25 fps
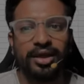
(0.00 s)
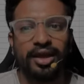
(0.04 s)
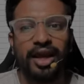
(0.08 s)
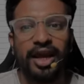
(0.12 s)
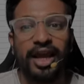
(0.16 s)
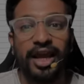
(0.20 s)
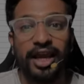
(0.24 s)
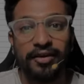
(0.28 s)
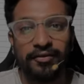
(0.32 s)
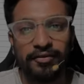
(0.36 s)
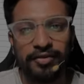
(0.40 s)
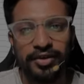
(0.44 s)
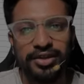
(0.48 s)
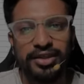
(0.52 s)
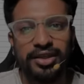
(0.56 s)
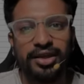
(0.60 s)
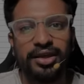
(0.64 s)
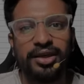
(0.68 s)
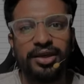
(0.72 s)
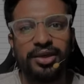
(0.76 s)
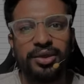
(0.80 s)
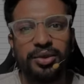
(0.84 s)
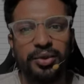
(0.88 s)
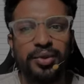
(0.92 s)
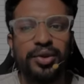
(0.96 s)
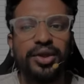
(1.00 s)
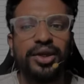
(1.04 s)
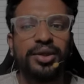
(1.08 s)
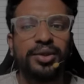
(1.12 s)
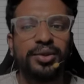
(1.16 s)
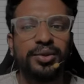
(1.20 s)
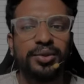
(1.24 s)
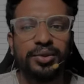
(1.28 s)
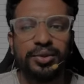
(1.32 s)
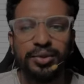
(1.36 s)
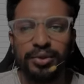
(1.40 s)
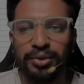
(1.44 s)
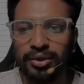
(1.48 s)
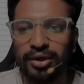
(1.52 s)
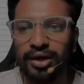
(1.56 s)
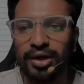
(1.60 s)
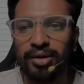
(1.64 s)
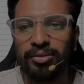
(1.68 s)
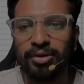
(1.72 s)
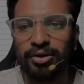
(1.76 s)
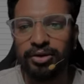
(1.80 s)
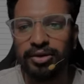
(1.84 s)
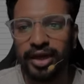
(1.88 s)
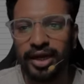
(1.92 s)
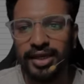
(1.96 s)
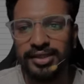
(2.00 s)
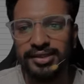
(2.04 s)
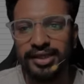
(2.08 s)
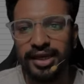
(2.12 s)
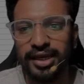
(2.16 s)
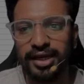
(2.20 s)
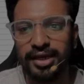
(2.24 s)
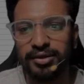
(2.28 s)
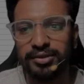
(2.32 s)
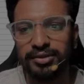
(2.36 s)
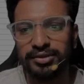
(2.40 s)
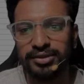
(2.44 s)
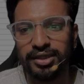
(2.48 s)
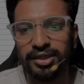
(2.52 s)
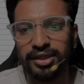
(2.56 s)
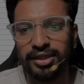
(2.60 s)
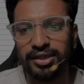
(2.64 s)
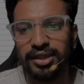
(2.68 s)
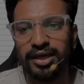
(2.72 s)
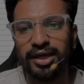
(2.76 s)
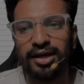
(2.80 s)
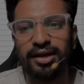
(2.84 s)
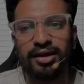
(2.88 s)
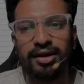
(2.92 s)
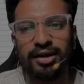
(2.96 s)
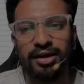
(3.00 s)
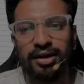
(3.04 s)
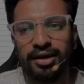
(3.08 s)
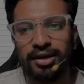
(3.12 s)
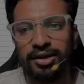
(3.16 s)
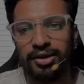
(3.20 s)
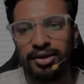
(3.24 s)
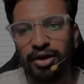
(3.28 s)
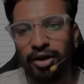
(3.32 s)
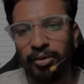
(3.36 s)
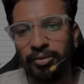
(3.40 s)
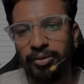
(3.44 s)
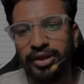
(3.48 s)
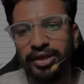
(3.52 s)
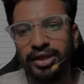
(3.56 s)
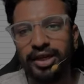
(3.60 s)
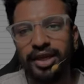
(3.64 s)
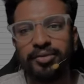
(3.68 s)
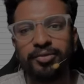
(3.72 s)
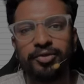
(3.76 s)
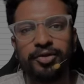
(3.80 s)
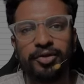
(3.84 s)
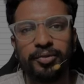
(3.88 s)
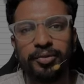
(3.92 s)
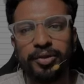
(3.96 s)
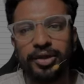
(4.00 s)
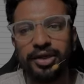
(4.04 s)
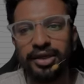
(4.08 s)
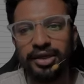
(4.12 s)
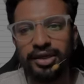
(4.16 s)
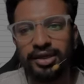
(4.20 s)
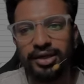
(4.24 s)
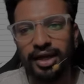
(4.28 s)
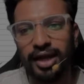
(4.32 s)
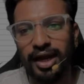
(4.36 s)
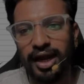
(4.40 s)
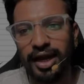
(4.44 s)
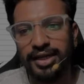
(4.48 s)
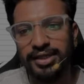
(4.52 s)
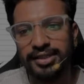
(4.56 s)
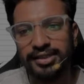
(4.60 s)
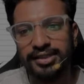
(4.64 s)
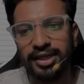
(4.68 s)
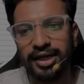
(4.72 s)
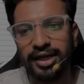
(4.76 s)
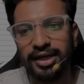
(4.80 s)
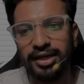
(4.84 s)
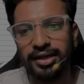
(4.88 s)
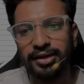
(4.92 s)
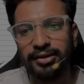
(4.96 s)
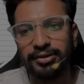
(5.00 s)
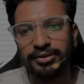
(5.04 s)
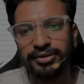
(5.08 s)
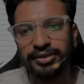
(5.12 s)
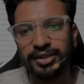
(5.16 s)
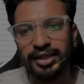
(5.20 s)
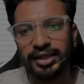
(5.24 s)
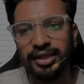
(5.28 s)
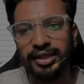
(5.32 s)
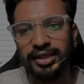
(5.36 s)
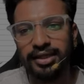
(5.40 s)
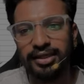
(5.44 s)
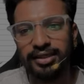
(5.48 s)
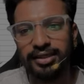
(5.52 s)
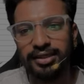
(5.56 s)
everything you need to know about ICAR counseling. The topic name would be ICAR counseling,